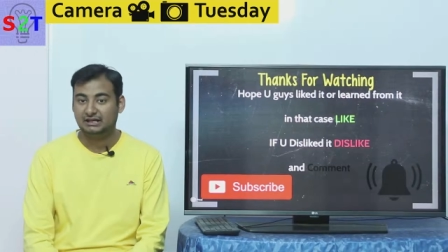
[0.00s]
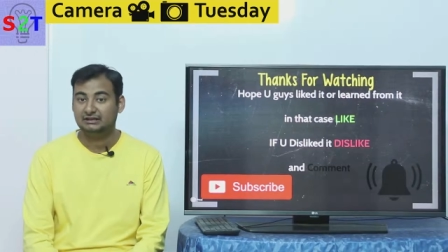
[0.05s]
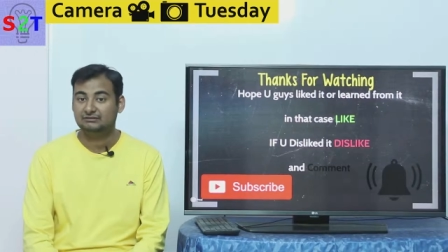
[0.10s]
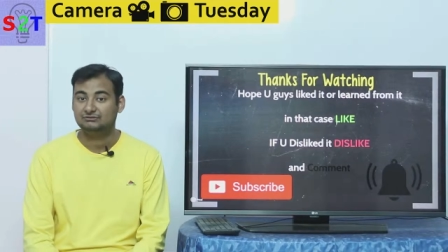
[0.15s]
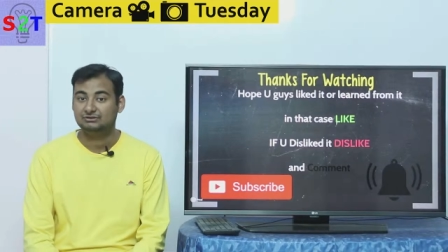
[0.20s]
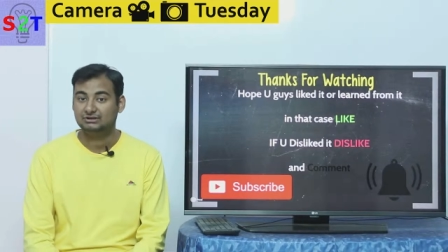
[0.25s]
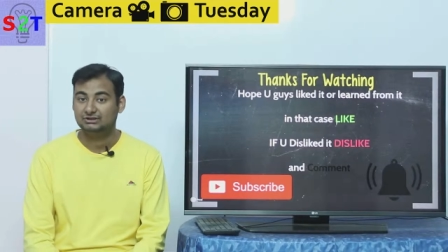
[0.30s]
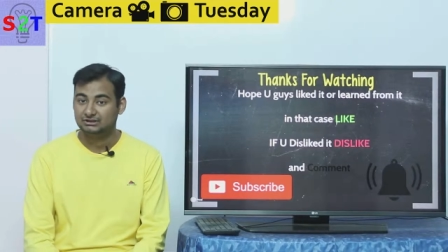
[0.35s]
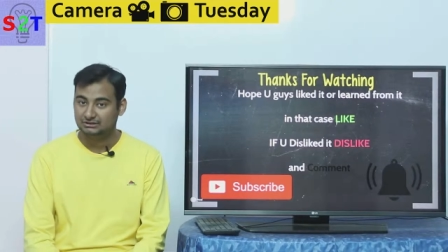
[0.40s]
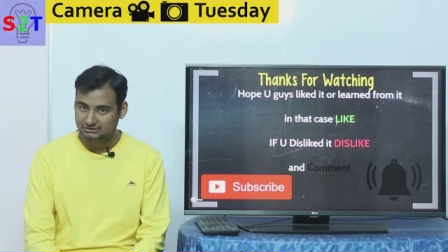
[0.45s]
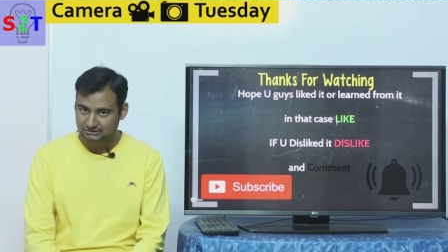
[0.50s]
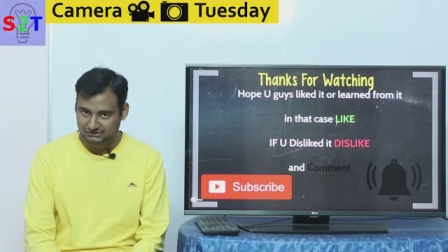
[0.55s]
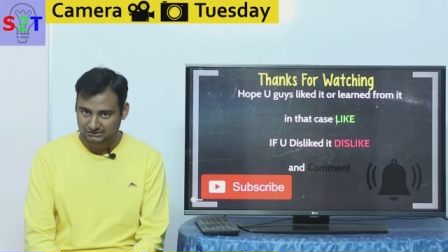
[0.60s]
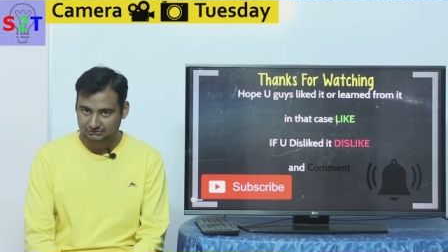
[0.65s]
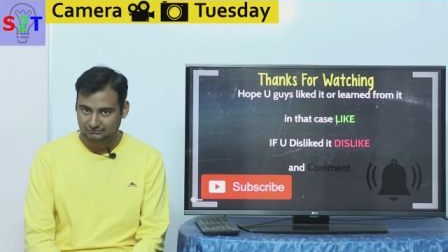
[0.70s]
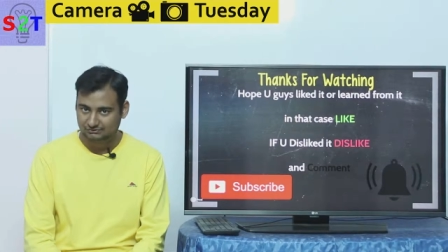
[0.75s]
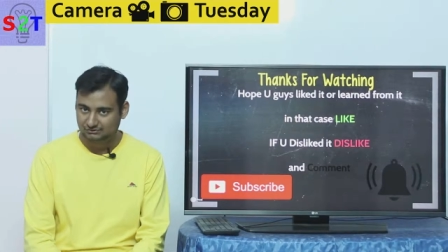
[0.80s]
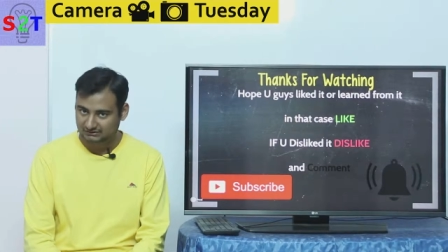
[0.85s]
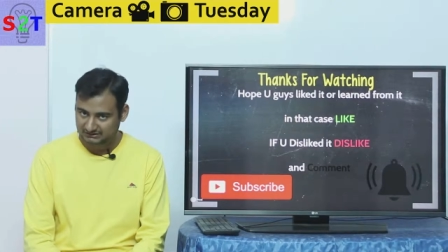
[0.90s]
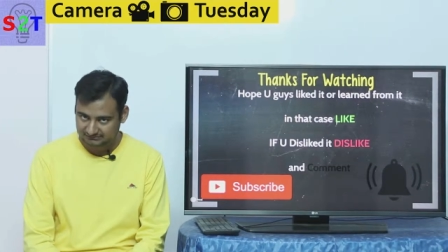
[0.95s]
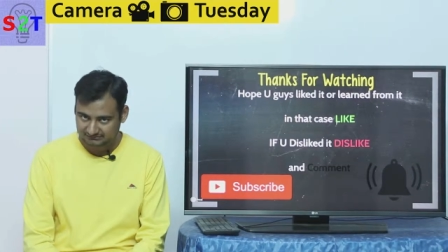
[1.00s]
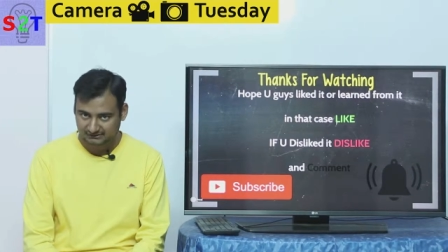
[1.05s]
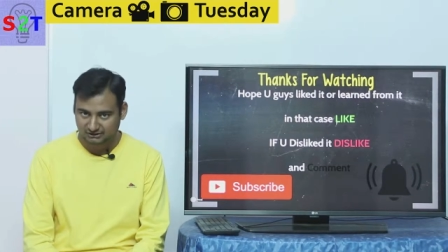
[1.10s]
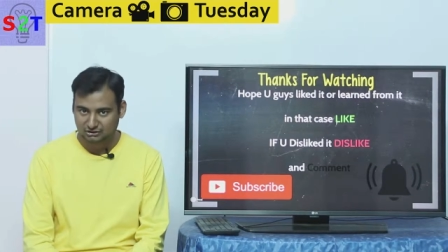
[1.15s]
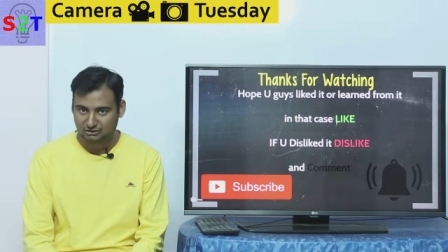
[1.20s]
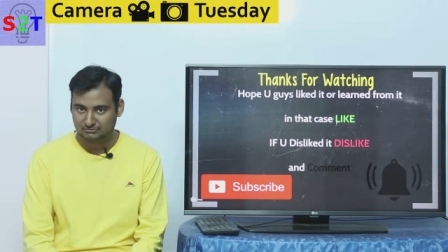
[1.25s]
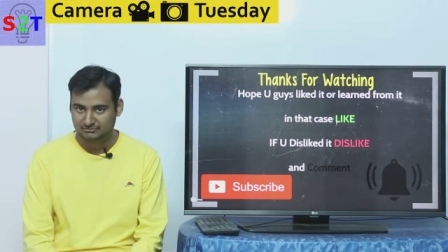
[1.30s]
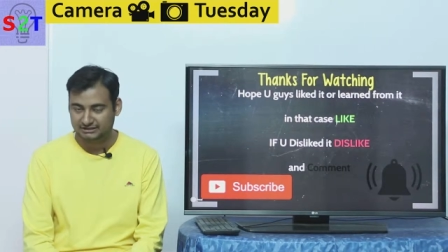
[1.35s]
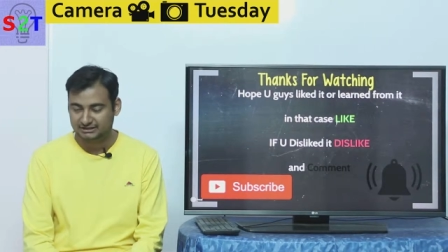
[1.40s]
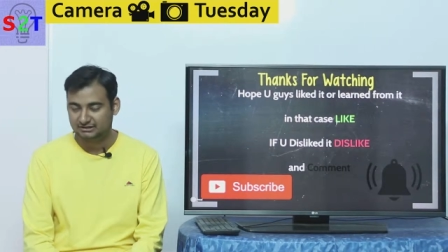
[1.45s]
I would urge you to leave a
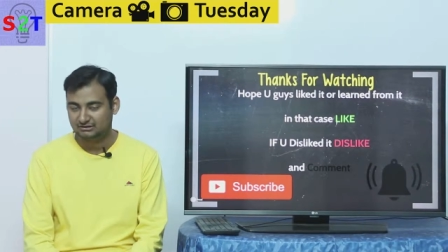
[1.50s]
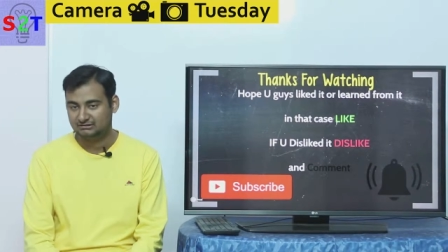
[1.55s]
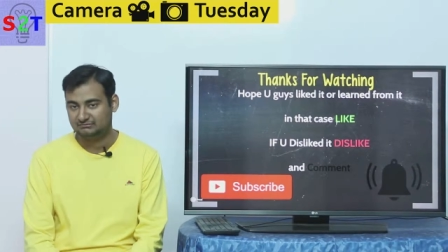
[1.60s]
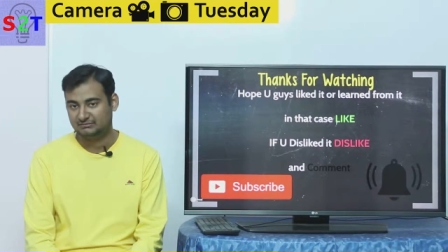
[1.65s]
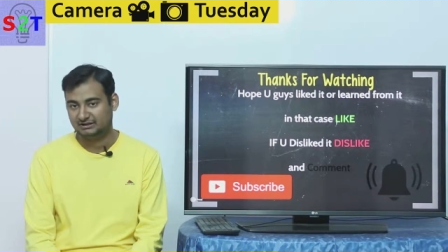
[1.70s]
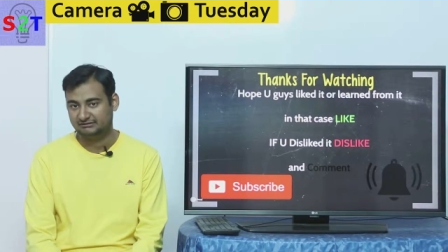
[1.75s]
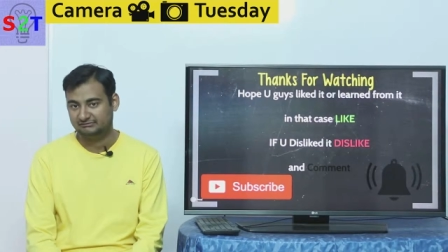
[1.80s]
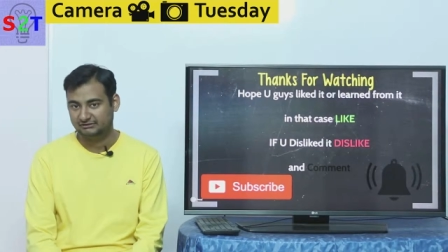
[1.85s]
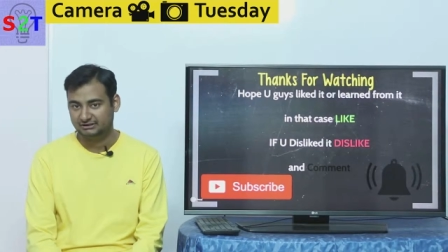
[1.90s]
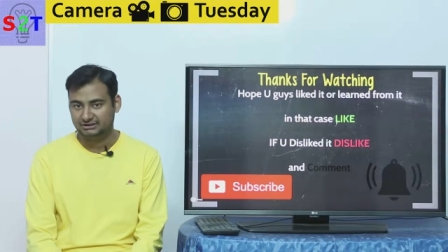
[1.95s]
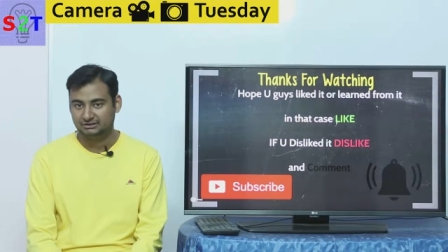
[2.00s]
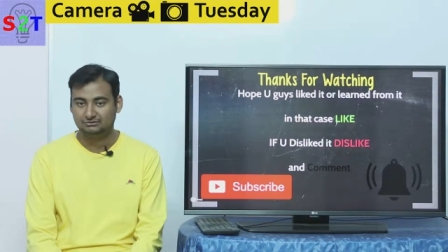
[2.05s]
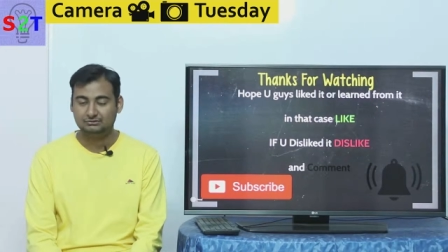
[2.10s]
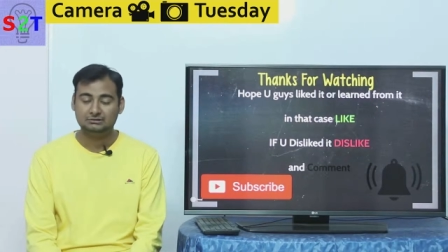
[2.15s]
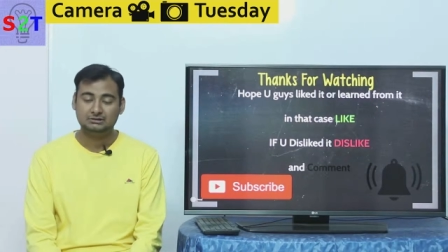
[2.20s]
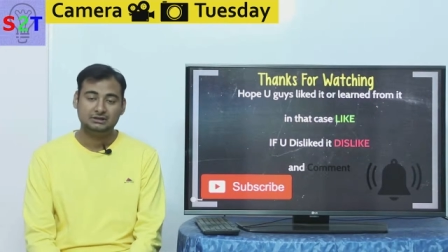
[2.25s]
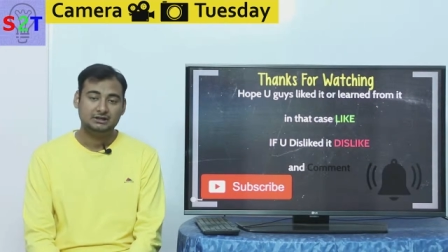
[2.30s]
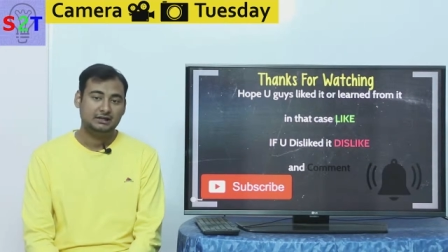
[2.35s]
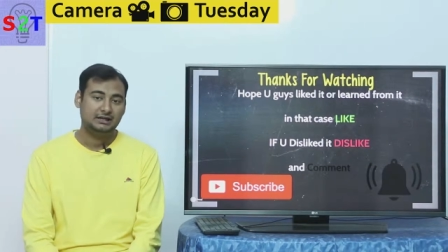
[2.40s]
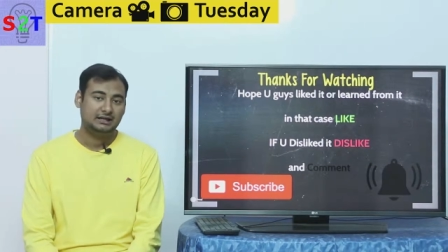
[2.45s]
comment on my video